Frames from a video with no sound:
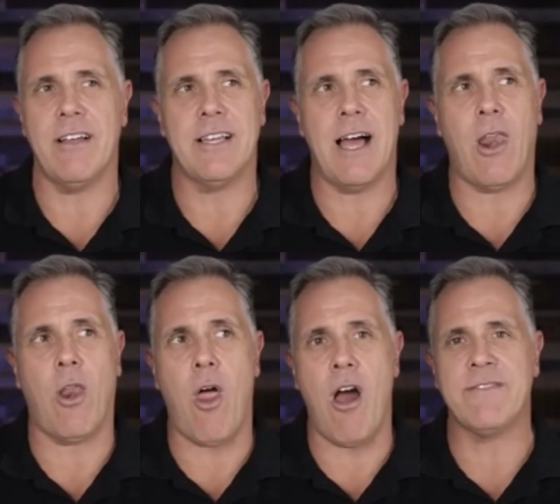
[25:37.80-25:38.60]
I
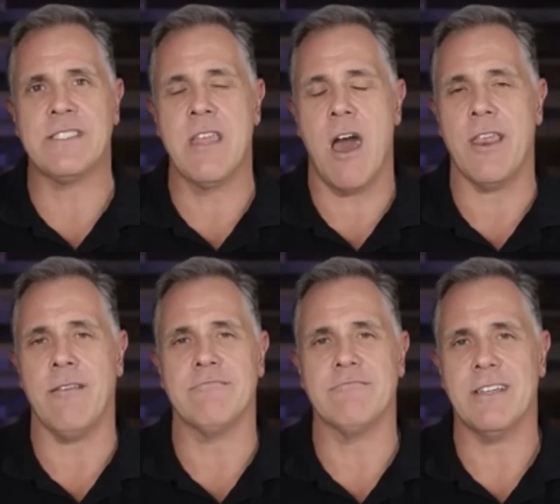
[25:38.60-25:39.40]
love studying.
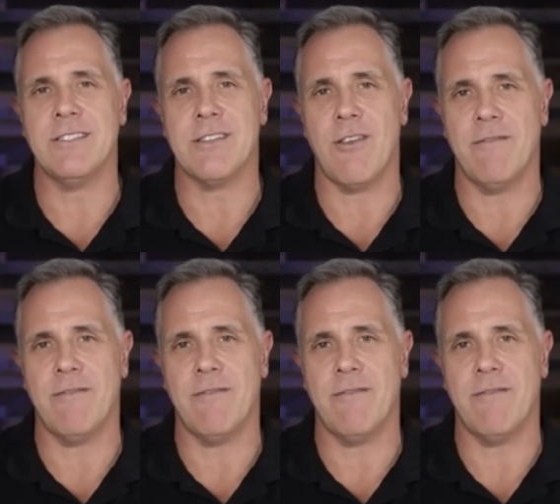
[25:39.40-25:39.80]
I just love